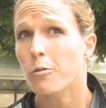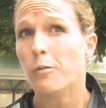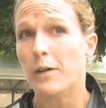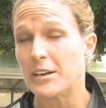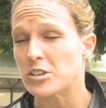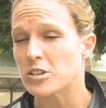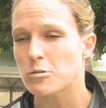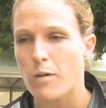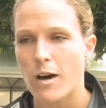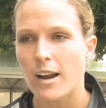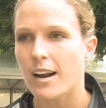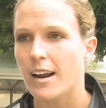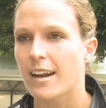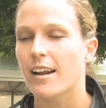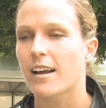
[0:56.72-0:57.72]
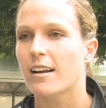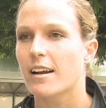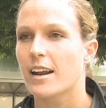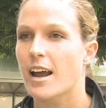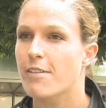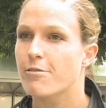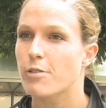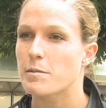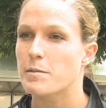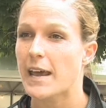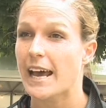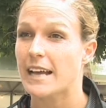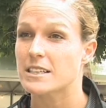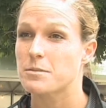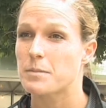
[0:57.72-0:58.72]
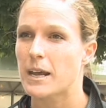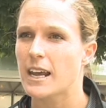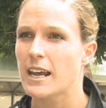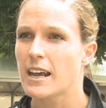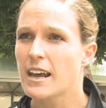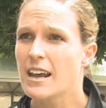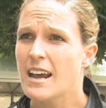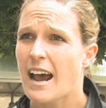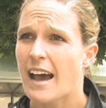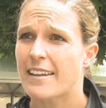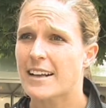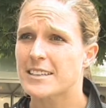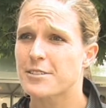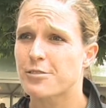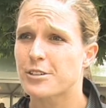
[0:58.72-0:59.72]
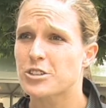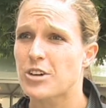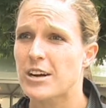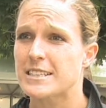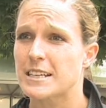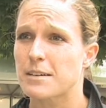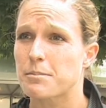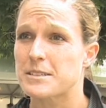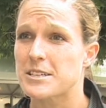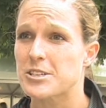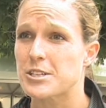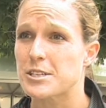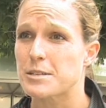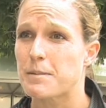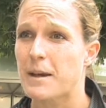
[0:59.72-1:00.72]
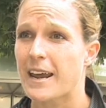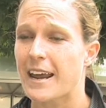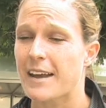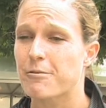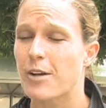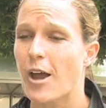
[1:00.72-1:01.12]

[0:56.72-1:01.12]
We just weren't clinical enough when we had to be, and that's a frustrating position to be in,